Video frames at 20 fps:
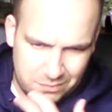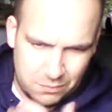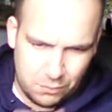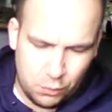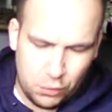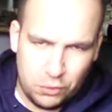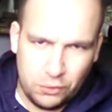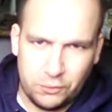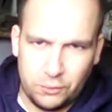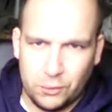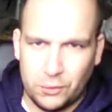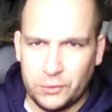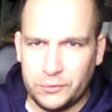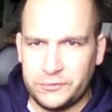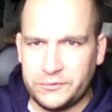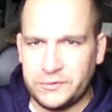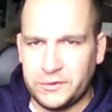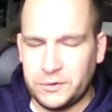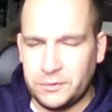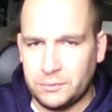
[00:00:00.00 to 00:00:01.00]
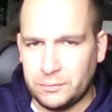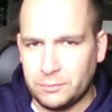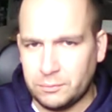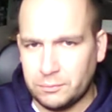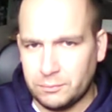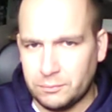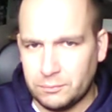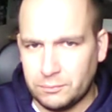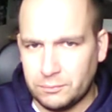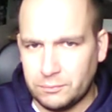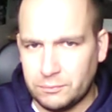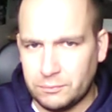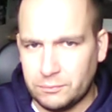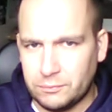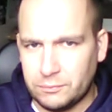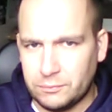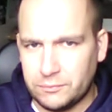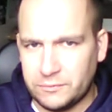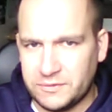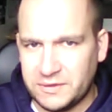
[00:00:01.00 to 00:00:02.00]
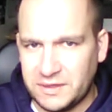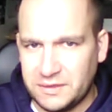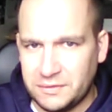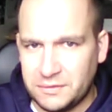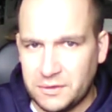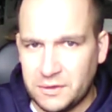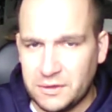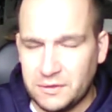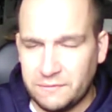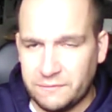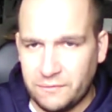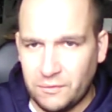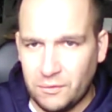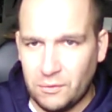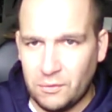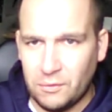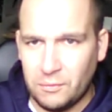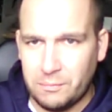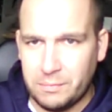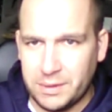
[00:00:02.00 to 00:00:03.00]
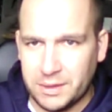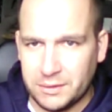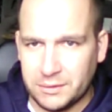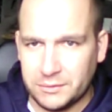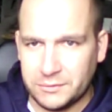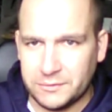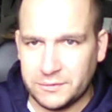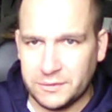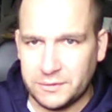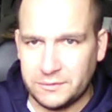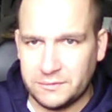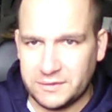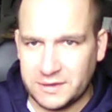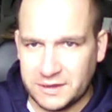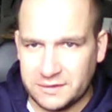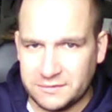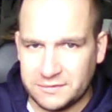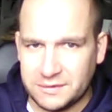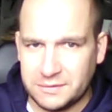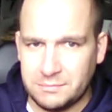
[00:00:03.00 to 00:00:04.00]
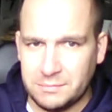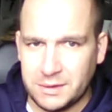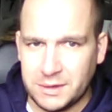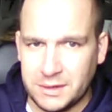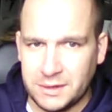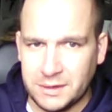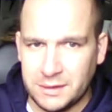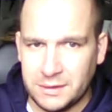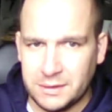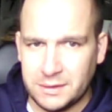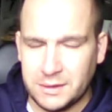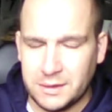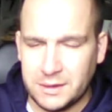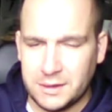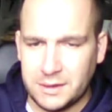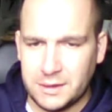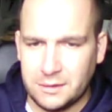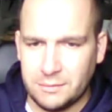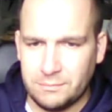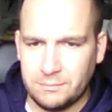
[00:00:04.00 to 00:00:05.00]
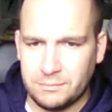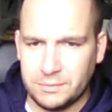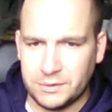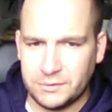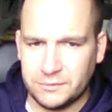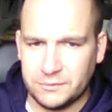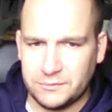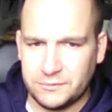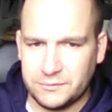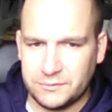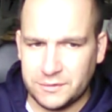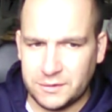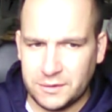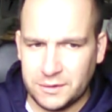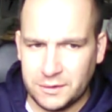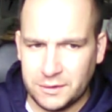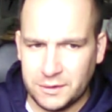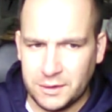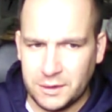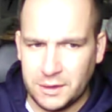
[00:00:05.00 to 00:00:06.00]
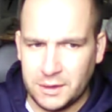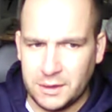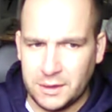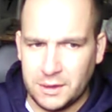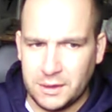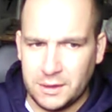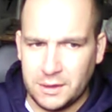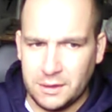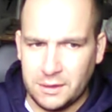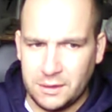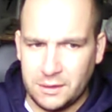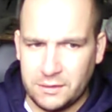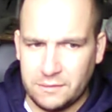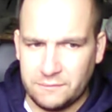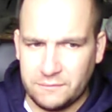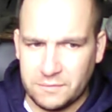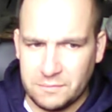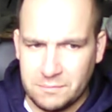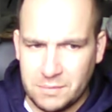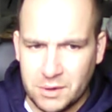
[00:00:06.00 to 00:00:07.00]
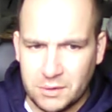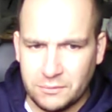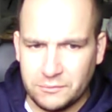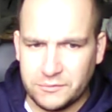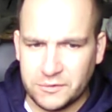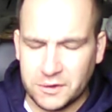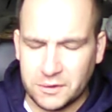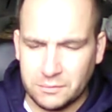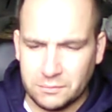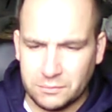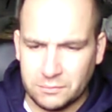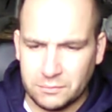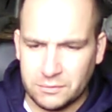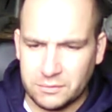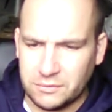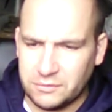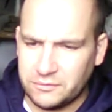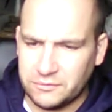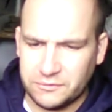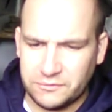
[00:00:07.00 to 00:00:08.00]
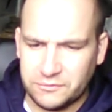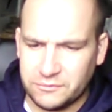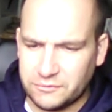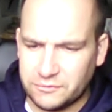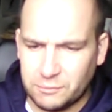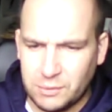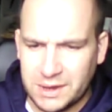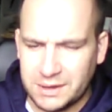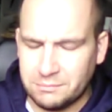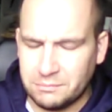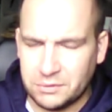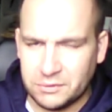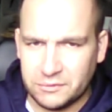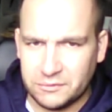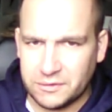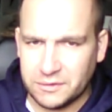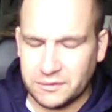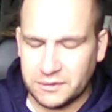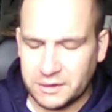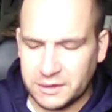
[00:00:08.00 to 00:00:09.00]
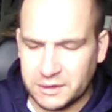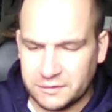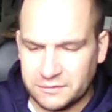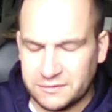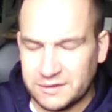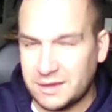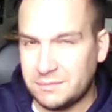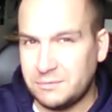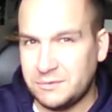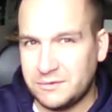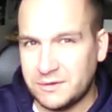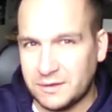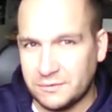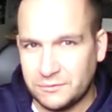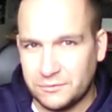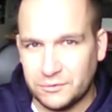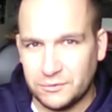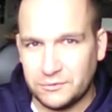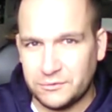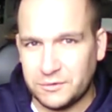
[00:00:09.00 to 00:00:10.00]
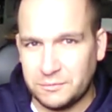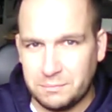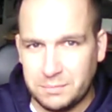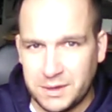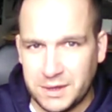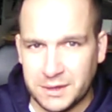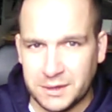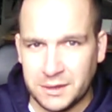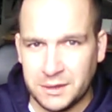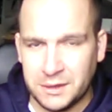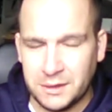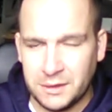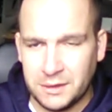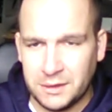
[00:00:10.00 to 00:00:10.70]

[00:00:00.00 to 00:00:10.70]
World War II T-55 build tested me because of the mojo that just went, because I think I'd set myself such a big